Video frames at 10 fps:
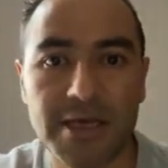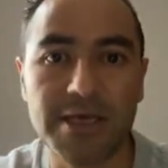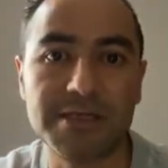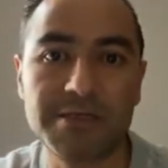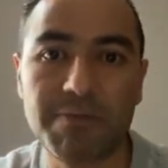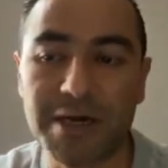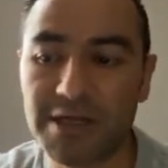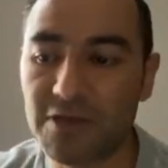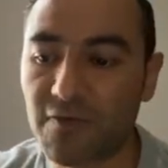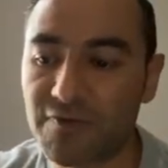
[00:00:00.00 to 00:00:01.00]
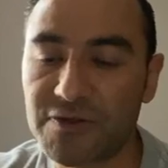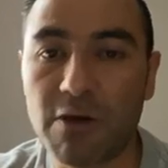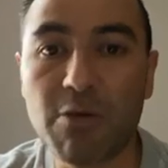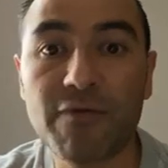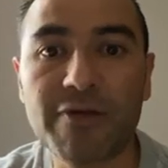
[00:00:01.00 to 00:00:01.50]
In spite of
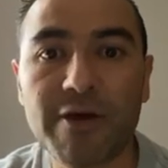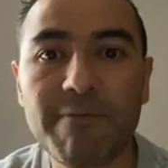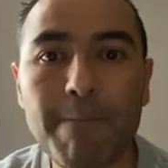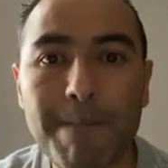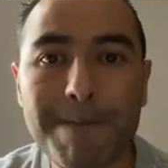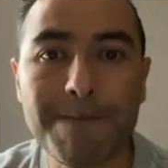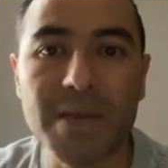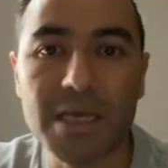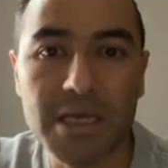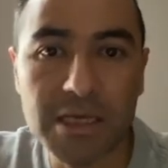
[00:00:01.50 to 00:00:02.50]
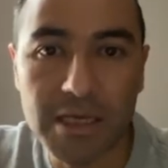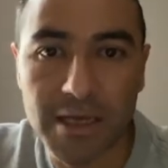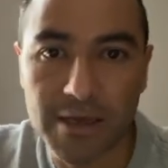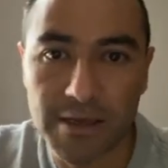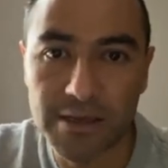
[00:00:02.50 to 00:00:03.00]
some of them being
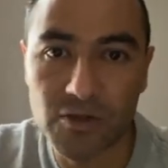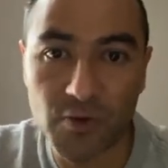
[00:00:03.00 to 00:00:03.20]
uh,